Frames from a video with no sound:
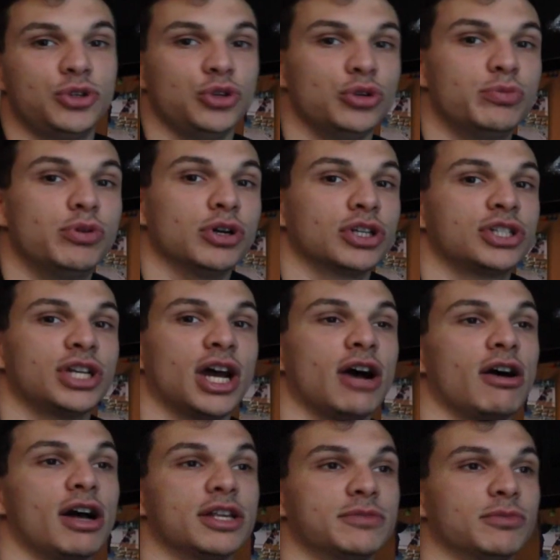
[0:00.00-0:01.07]
to push
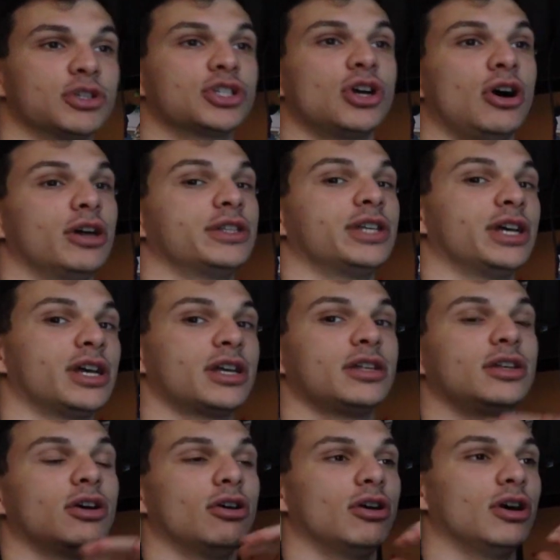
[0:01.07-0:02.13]
out as much
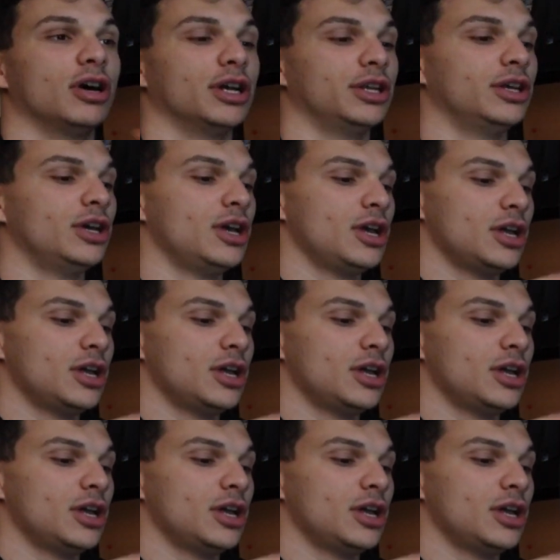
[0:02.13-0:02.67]
content on